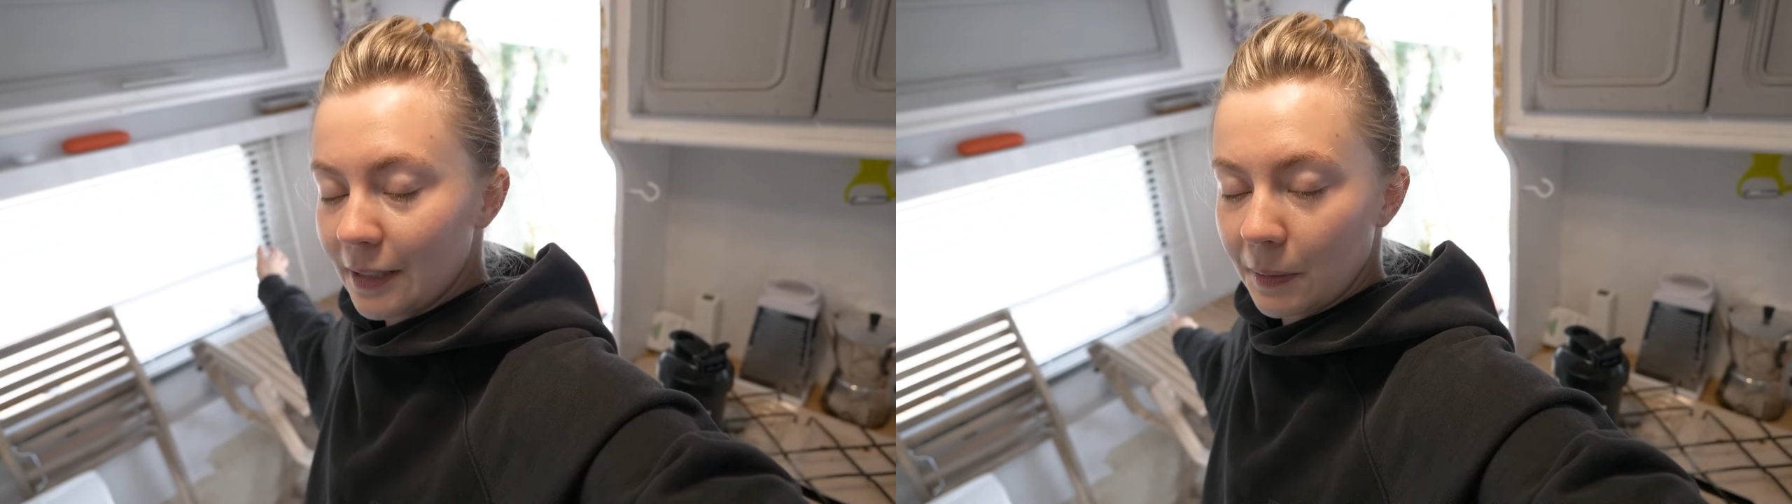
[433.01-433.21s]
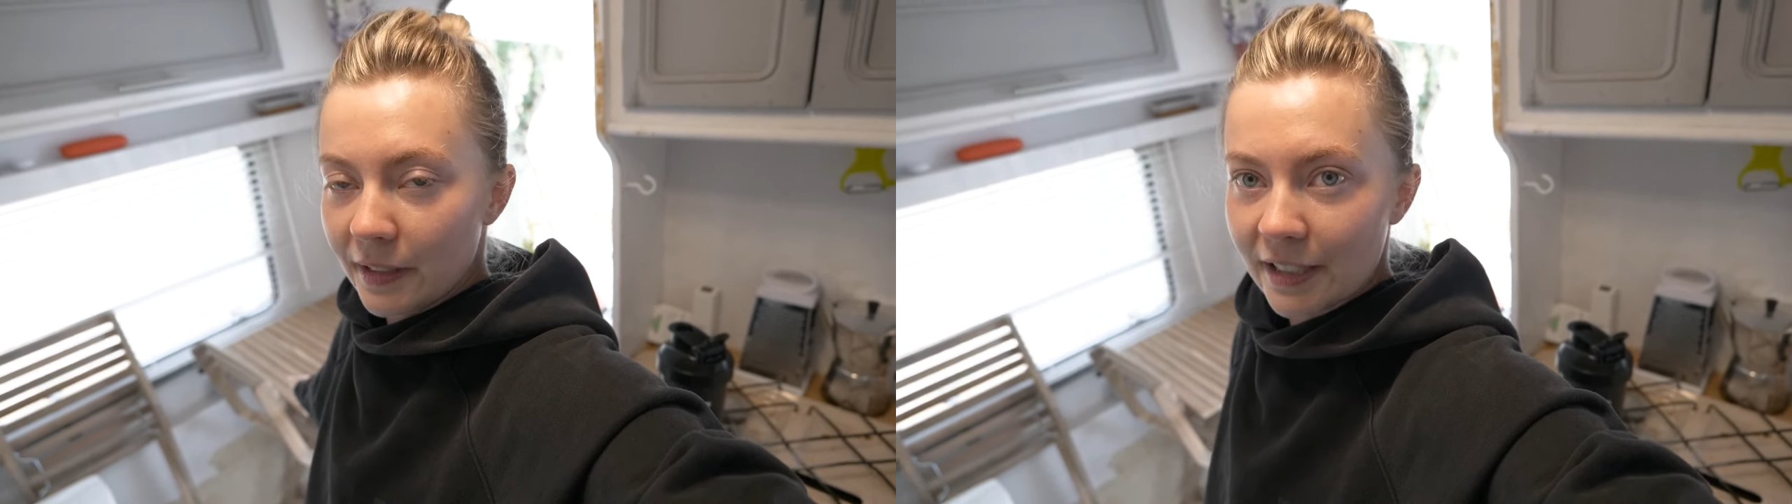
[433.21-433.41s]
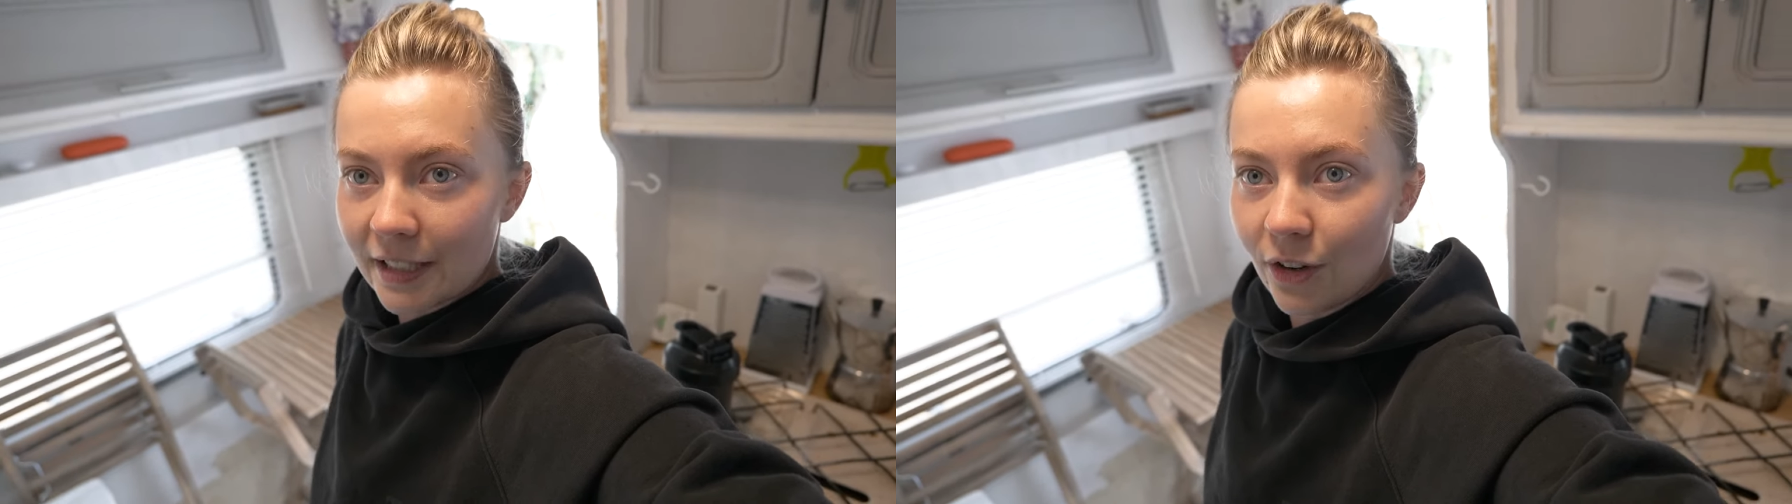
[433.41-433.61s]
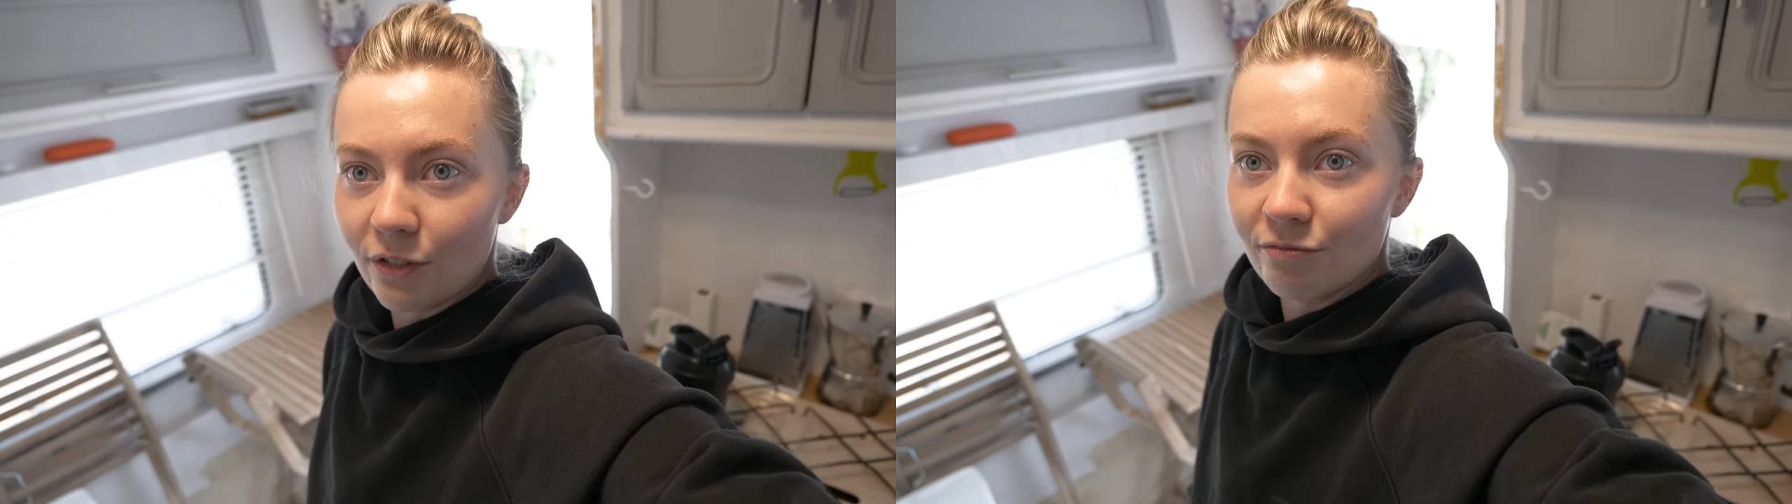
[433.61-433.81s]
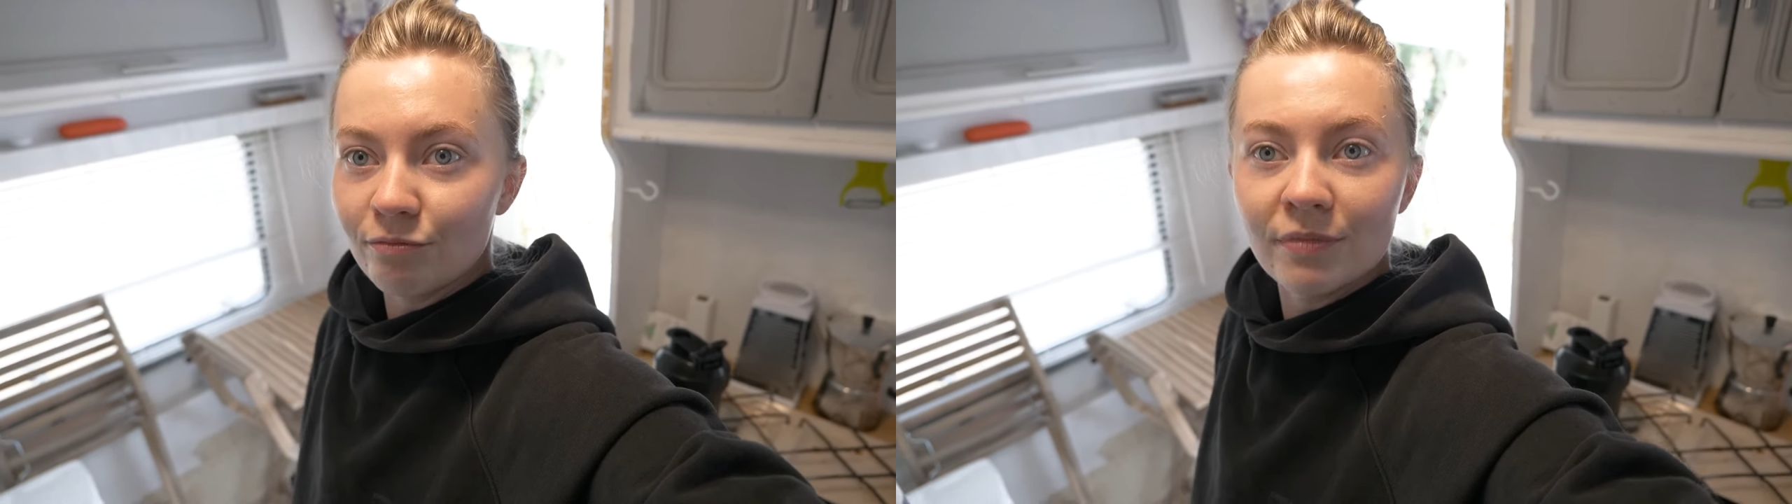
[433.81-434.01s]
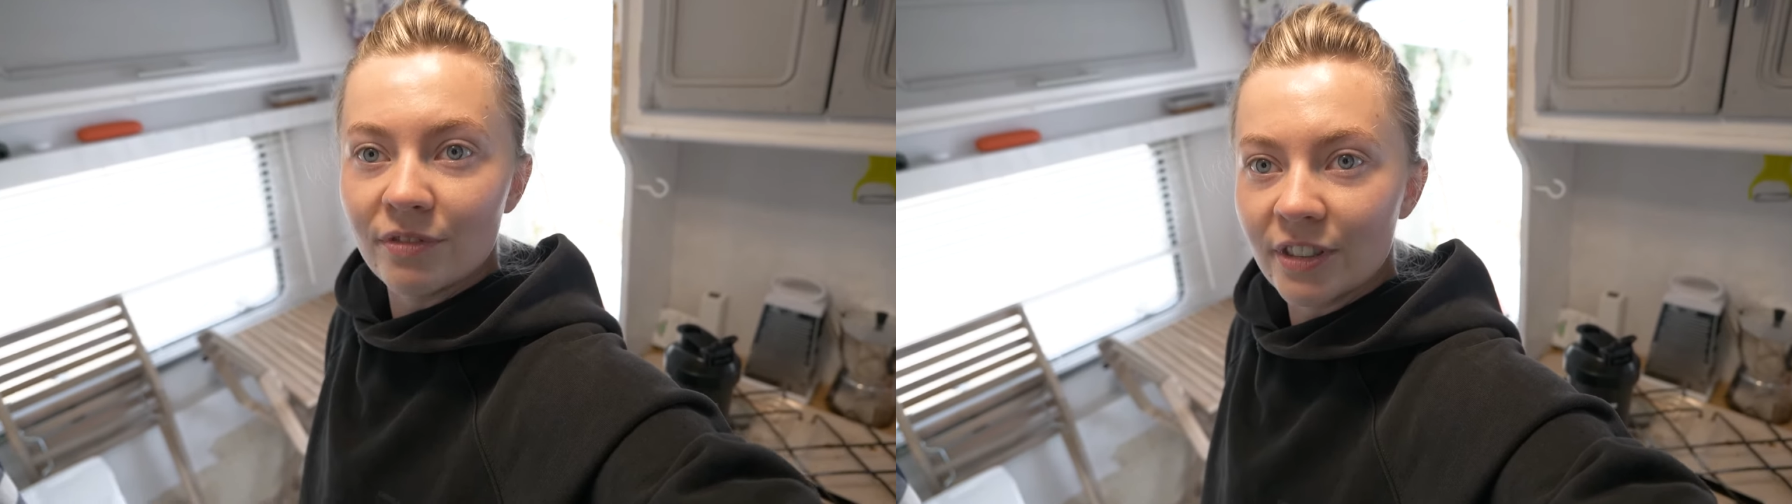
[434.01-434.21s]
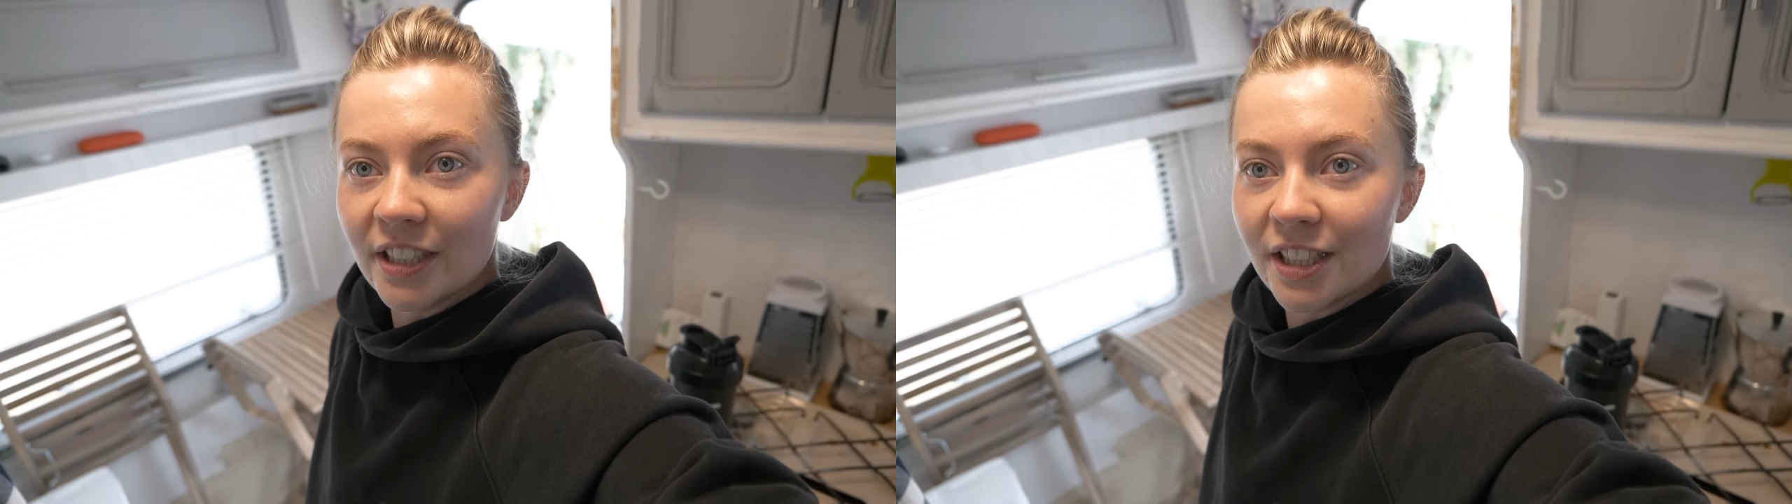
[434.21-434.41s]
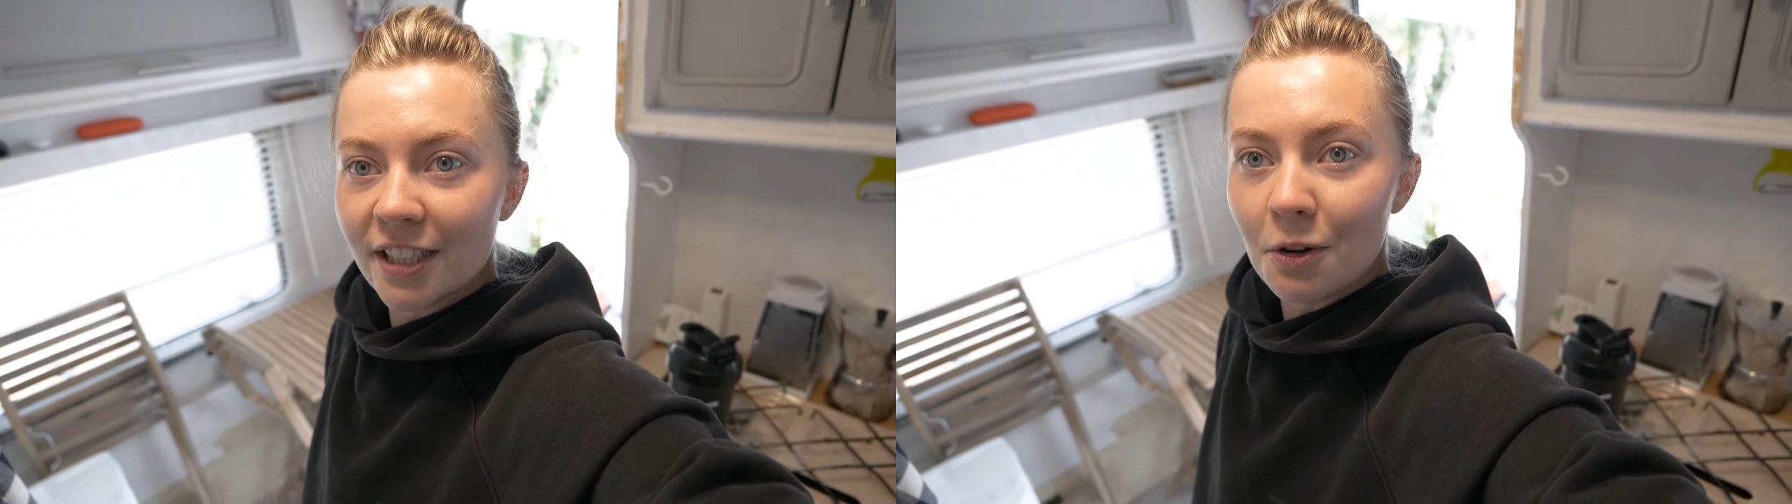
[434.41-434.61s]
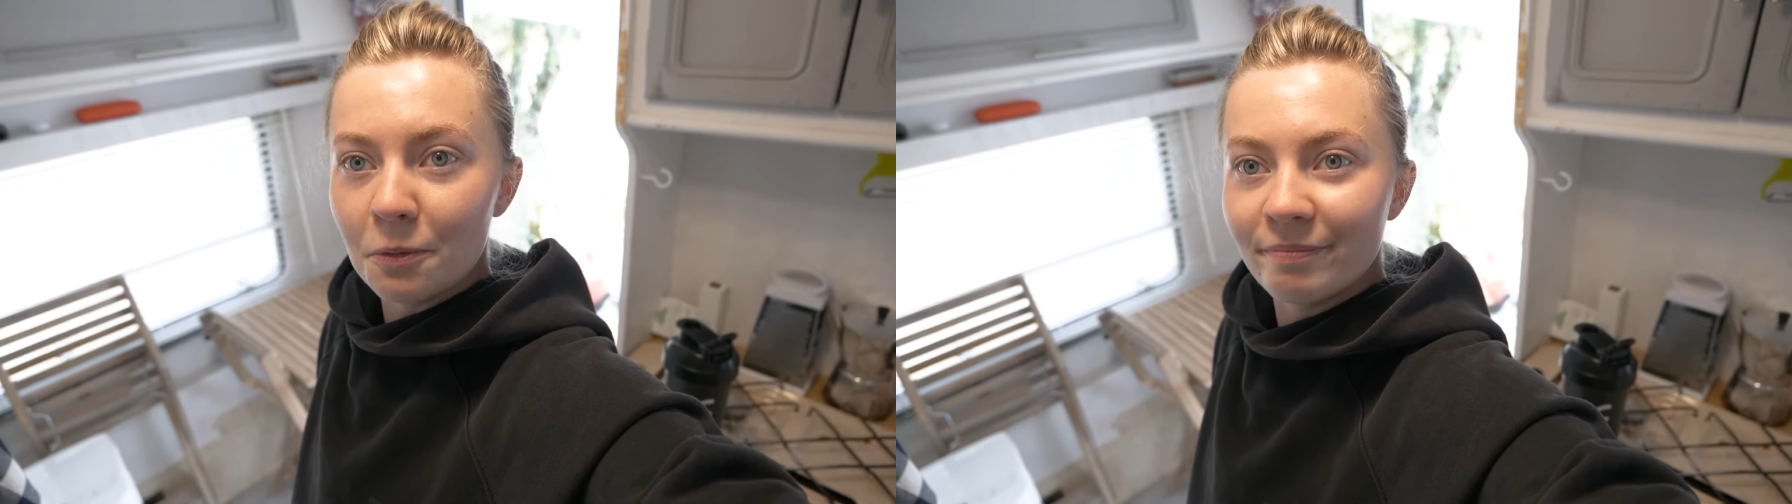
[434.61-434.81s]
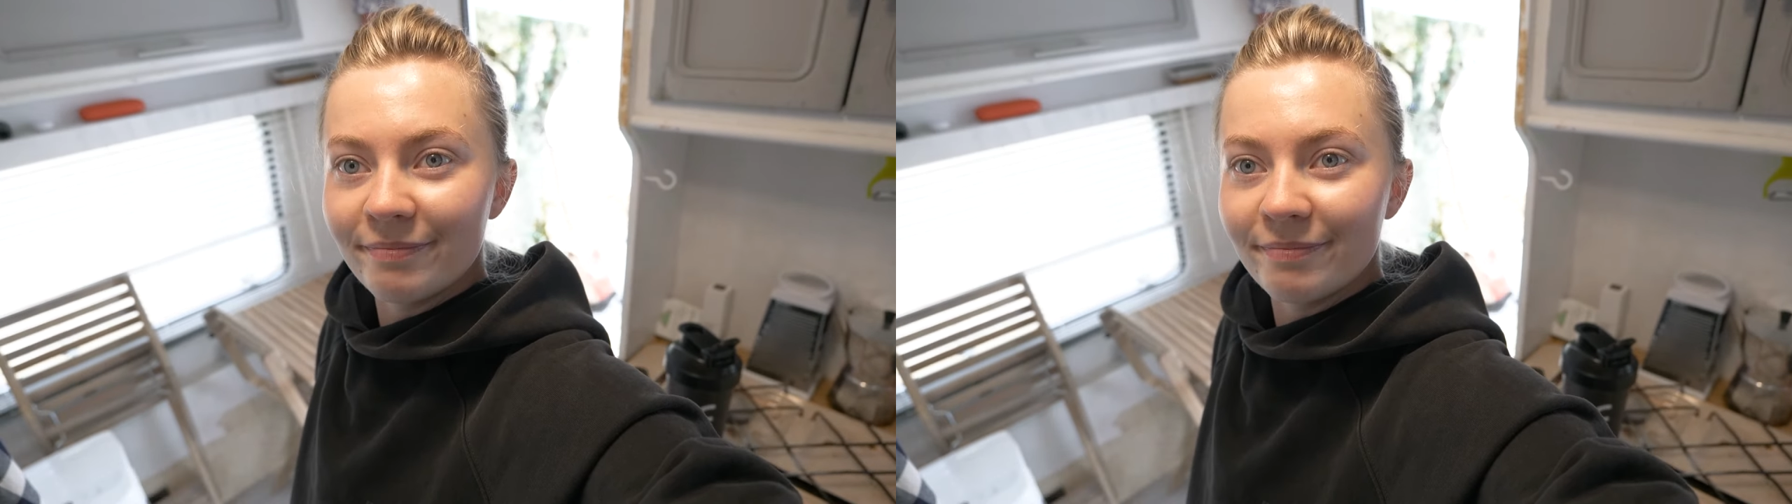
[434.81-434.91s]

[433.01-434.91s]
was ready to go.